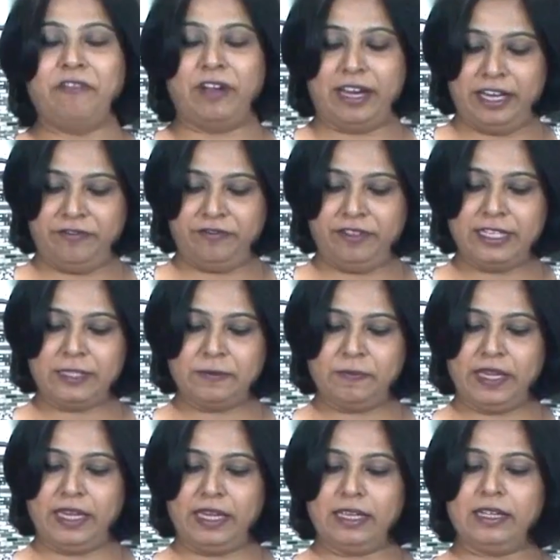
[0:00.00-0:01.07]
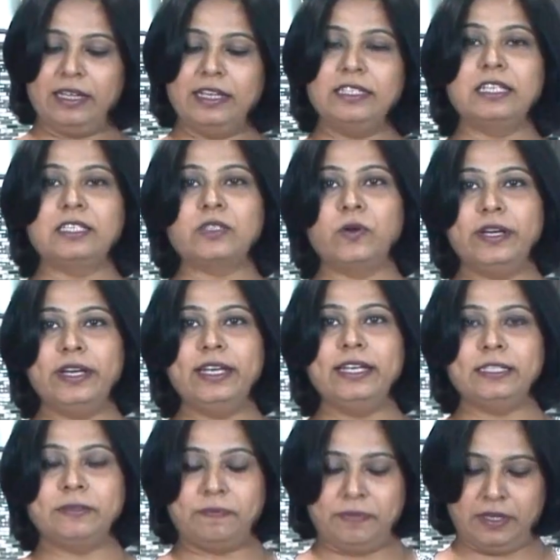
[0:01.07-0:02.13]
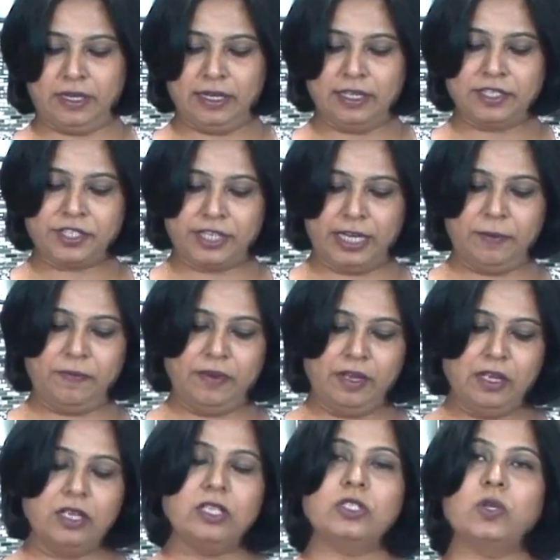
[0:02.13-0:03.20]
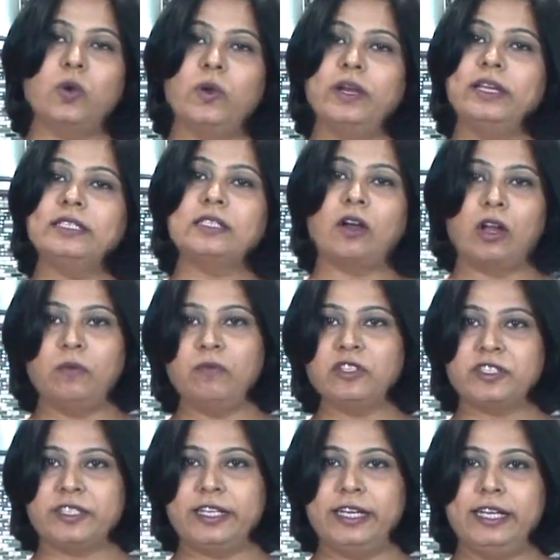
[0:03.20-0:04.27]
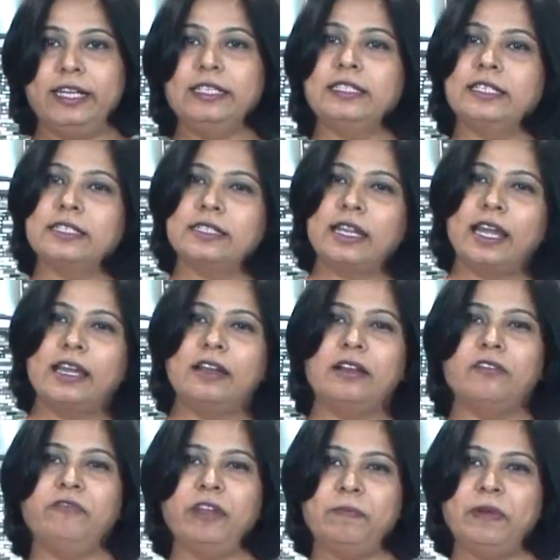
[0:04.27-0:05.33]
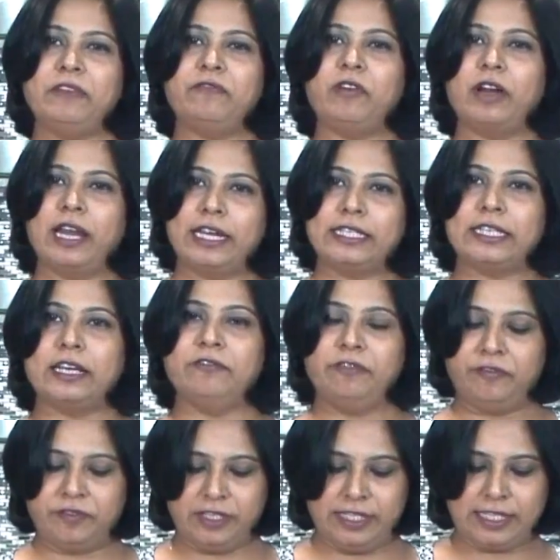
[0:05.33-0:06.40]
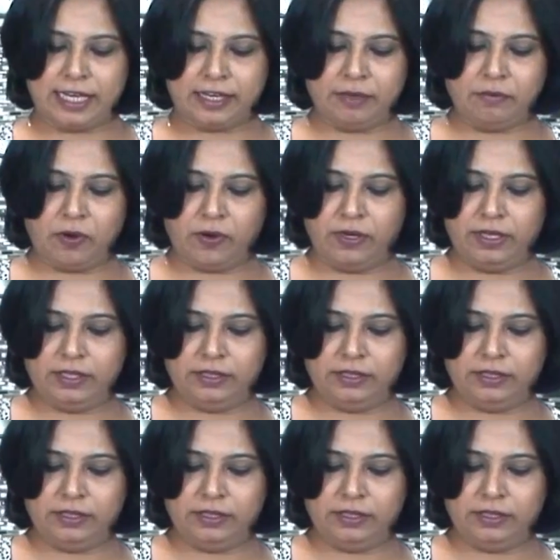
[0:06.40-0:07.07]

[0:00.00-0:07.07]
I lift this peak, it's just holding shape. So it's almost ready. Just like whip it for like 10-15 seconds more.